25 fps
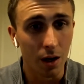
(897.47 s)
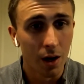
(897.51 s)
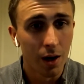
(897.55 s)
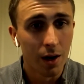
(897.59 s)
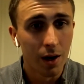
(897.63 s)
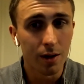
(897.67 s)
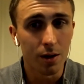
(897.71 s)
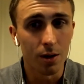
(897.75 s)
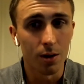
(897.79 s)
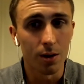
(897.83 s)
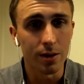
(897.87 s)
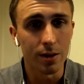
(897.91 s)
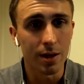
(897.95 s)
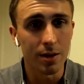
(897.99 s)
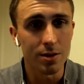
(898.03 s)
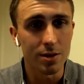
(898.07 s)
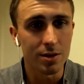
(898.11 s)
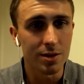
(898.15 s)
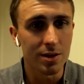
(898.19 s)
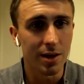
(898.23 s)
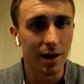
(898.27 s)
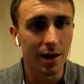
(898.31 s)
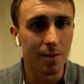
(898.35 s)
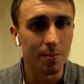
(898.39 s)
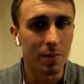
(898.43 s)
going down to
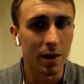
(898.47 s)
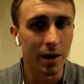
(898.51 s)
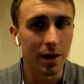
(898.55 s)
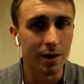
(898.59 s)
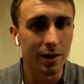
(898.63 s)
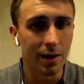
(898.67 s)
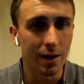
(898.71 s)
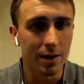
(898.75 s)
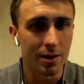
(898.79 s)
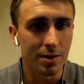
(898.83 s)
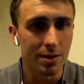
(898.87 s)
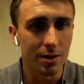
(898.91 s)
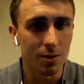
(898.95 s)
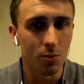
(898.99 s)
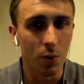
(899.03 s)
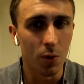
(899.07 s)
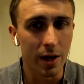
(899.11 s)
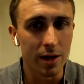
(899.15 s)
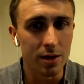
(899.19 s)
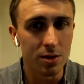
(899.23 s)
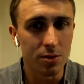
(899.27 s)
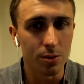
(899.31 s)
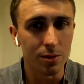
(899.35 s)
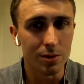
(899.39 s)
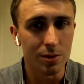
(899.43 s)
10 men away
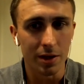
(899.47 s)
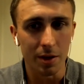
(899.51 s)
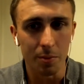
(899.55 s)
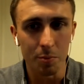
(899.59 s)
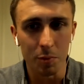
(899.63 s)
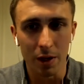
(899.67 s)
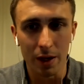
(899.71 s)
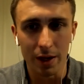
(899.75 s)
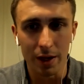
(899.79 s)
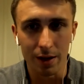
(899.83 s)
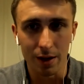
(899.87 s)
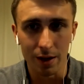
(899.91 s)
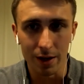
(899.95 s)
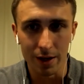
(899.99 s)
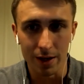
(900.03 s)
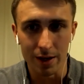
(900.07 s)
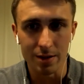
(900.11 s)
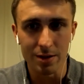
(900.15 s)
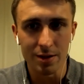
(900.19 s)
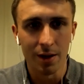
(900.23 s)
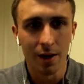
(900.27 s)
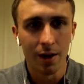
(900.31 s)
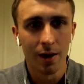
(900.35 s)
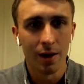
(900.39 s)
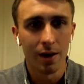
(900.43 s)
to a team like
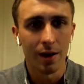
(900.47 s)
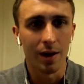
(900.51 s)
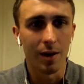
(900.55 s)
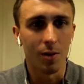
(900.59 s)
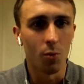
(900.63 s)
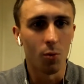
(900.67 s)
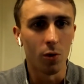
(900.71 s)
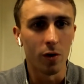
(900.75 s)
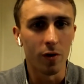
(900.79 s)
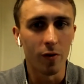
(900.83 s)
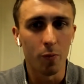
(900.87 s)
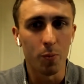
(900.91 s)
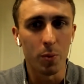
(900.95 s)
Leeds, it would have